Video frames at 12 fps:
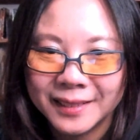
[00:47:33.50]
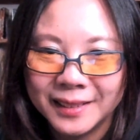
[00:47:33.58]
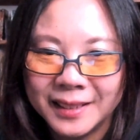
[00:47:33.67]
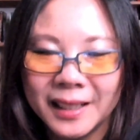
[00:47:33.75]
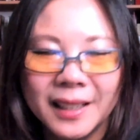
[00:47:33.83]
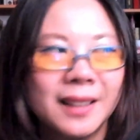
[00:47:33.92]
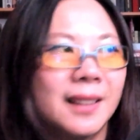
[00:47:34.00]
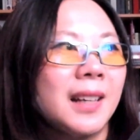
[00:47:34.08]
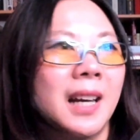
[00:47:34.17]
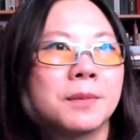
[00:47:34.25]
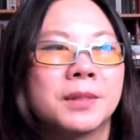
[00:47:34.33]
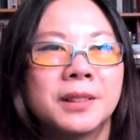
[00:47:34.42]
Yeah,
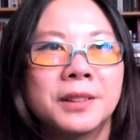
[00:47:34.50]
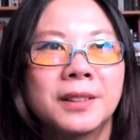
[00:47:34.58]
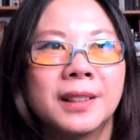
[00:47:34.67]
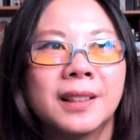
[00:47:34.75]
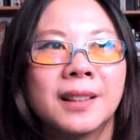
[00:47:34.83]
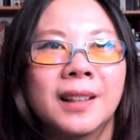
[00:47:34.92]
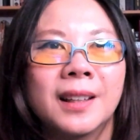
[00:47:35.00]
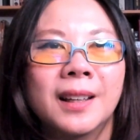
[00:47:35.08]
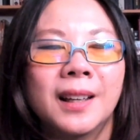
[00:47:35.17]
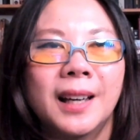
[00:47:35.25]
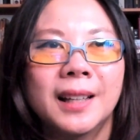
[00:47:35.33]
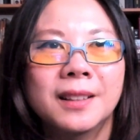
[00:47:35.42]
absolutely.
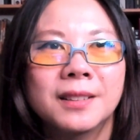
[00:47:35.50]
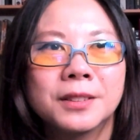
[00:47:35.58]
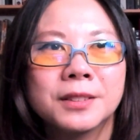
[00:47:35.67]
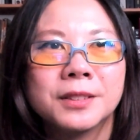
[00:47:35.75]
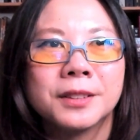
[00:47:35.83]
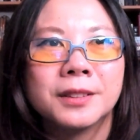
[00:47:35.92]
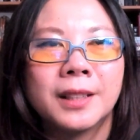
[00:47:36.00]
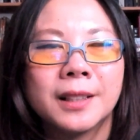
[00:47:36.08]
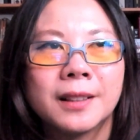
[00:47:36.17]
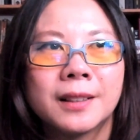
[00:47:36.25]
And it's also like